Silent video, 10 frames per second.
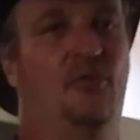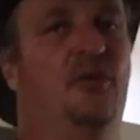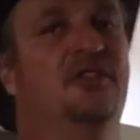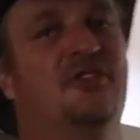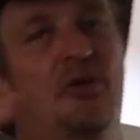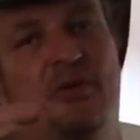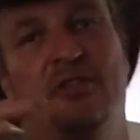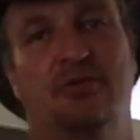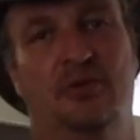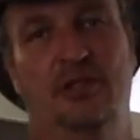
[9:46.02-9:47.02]
on what
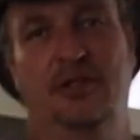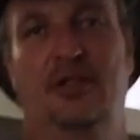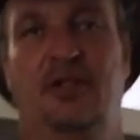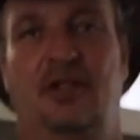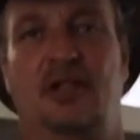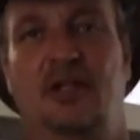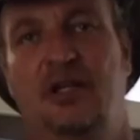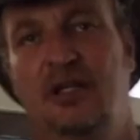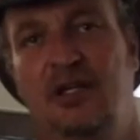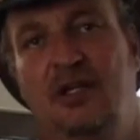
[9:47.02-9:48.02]
Snowball's worth.
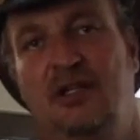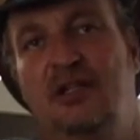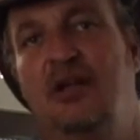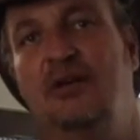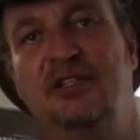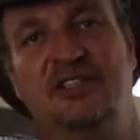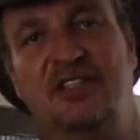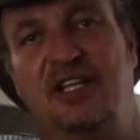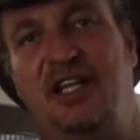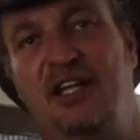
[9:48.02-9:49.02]
Yeah. You know, it's
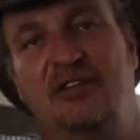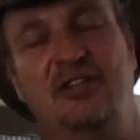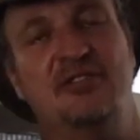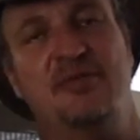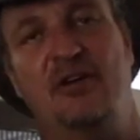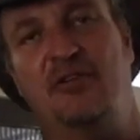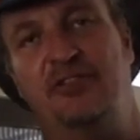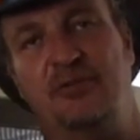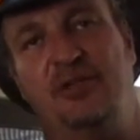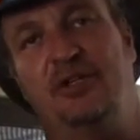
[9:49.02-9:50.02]
like Gatorland's been
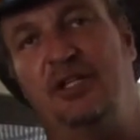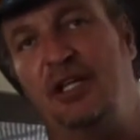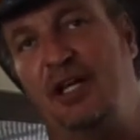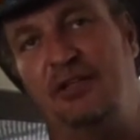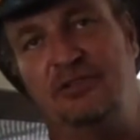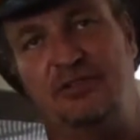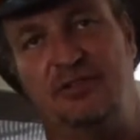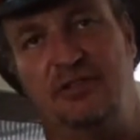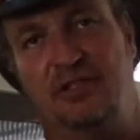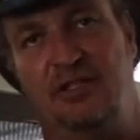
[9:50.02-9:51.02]
offered a million dollars,
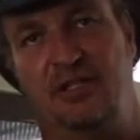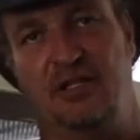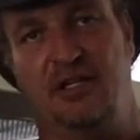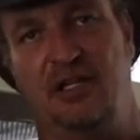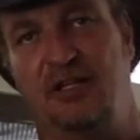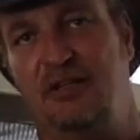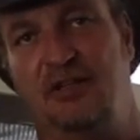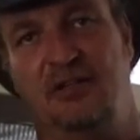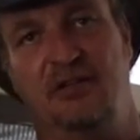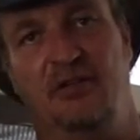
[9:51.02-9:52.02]

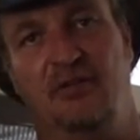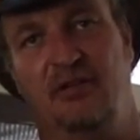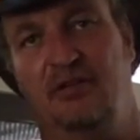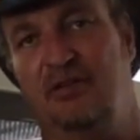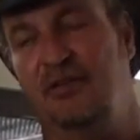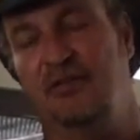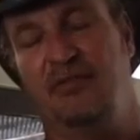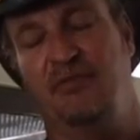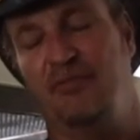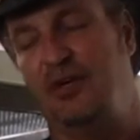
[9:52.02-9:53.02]
and
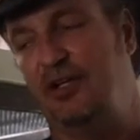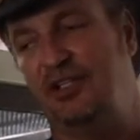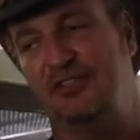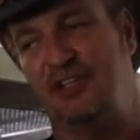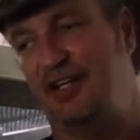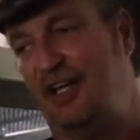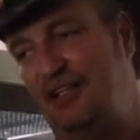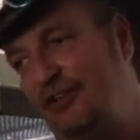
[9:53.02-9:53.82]
Mark said I